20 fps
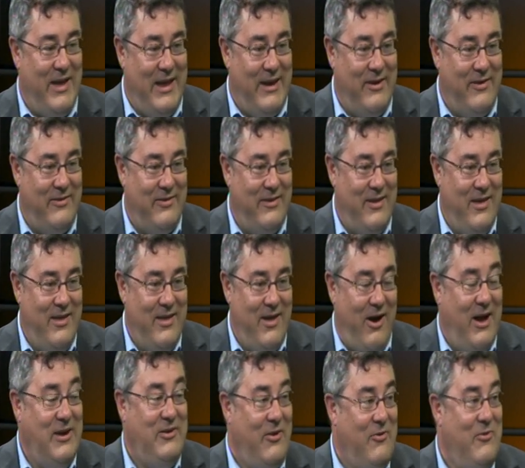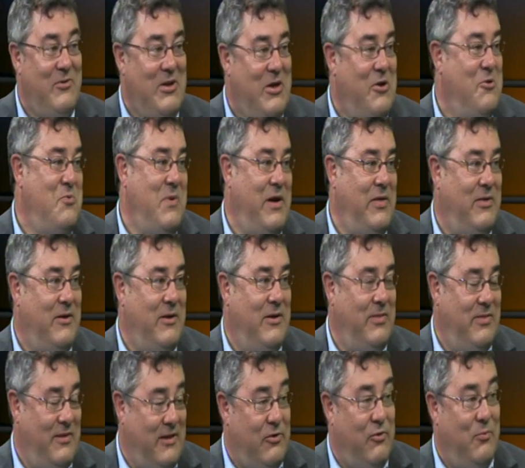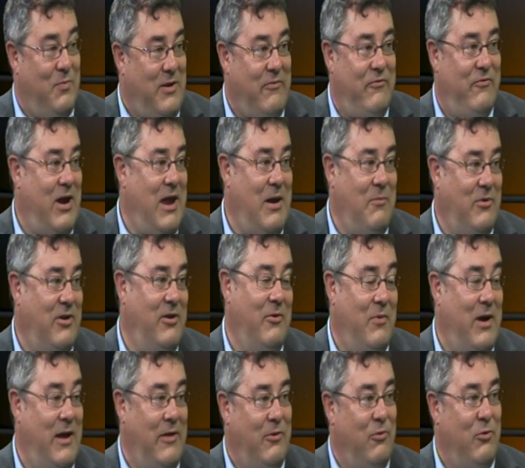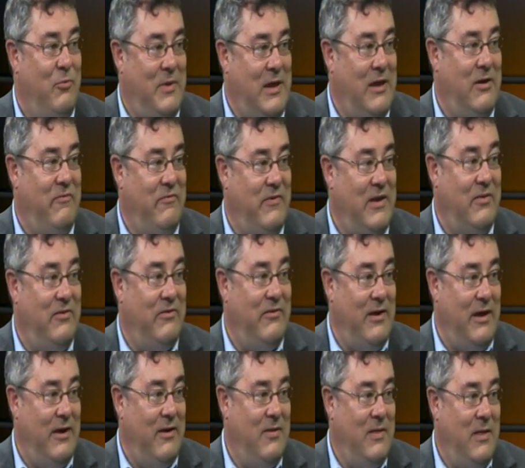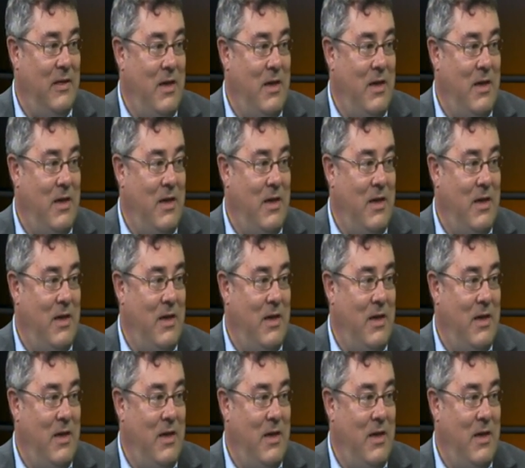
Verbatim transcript: And I don't know whether it could be framed in a way that would be convincing.